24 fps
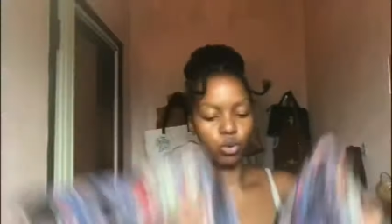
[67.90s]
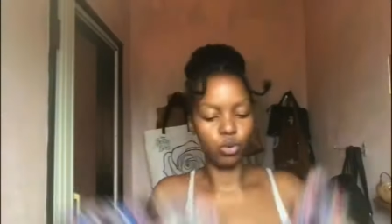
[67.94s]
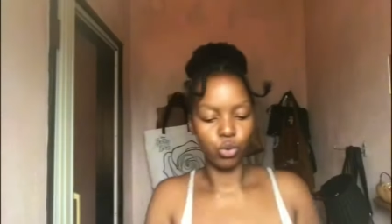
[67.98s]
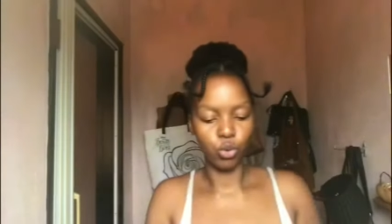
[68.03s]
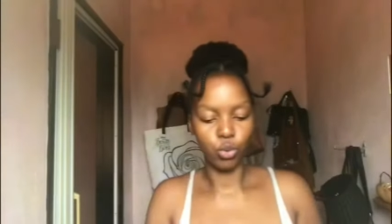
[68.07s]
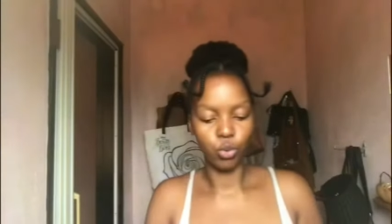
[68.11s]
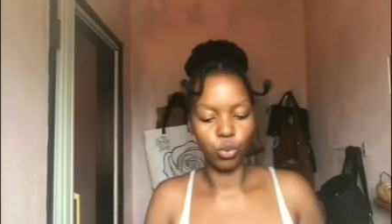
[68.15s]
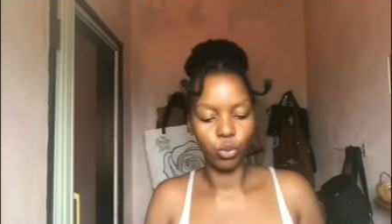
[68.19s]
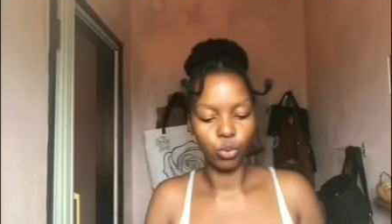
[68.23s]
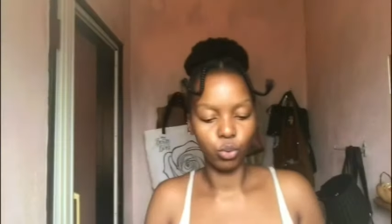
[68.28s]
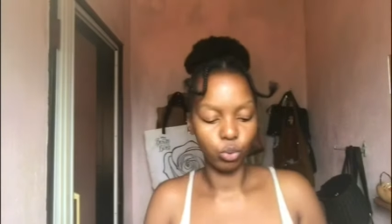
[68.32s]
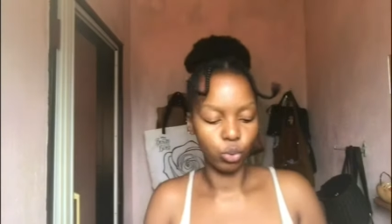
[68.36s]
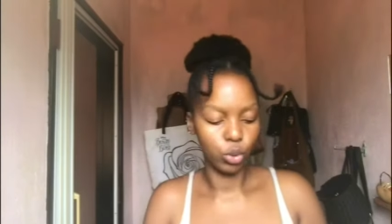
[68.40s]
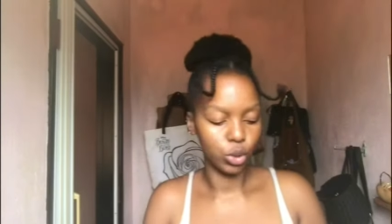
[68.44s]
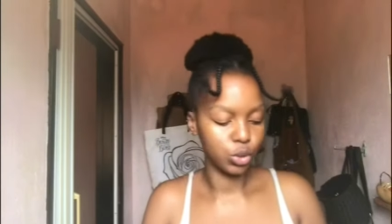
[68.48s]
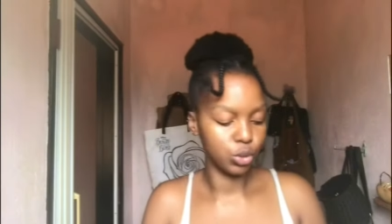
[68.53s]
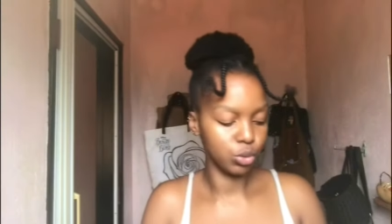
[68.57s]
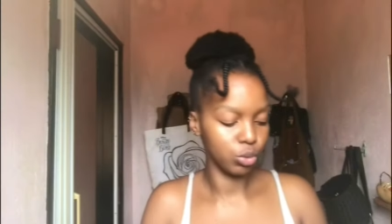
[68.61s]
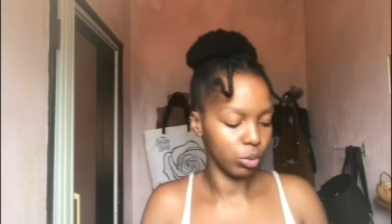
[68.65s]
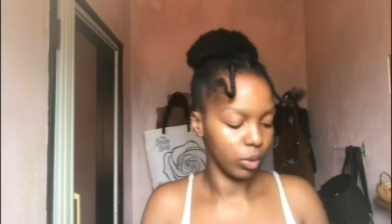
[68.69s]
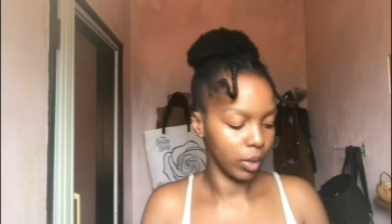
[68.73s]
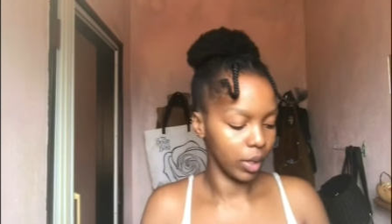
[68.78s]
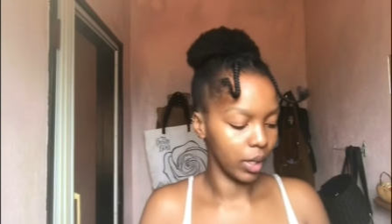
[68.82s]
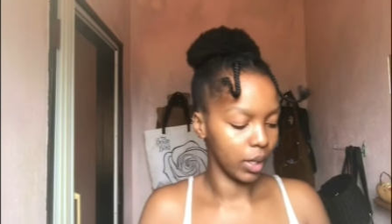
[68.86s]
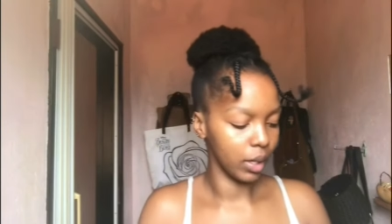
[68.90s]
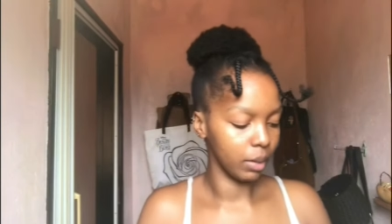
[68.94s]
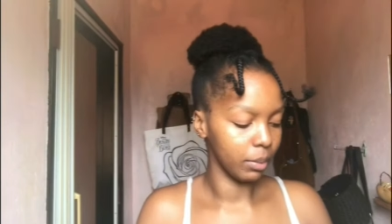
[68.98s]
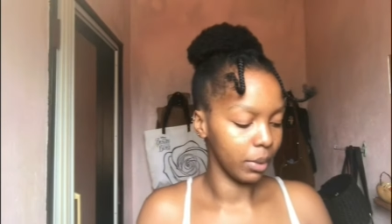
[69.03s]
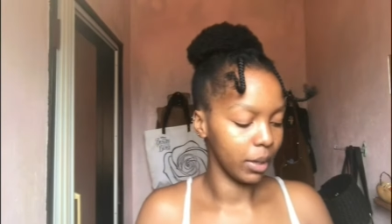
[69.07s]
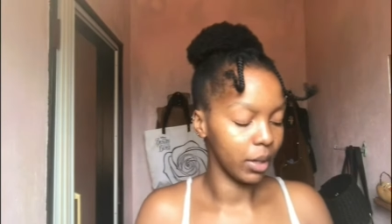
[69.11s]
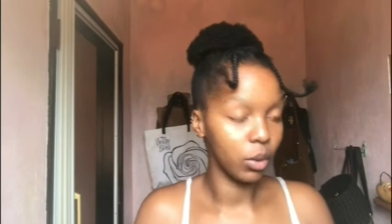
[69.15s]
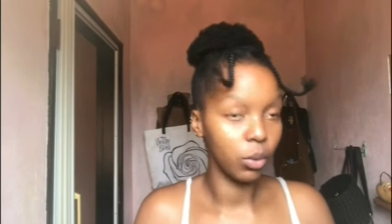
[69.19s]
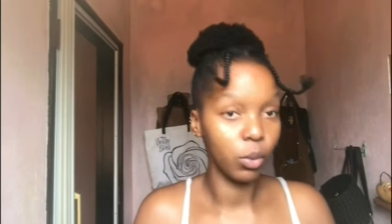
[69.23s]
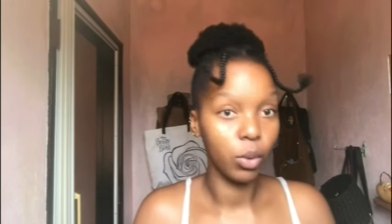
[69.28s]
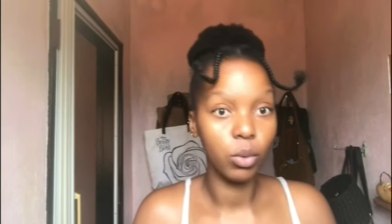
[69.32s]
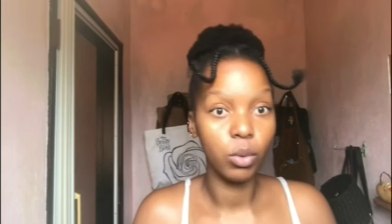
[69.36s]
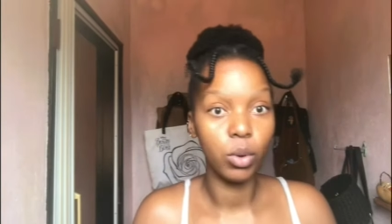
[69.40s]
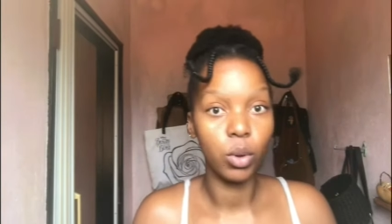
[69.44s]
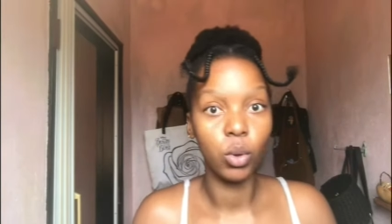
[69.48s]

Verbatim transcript: know what to wear by the way we're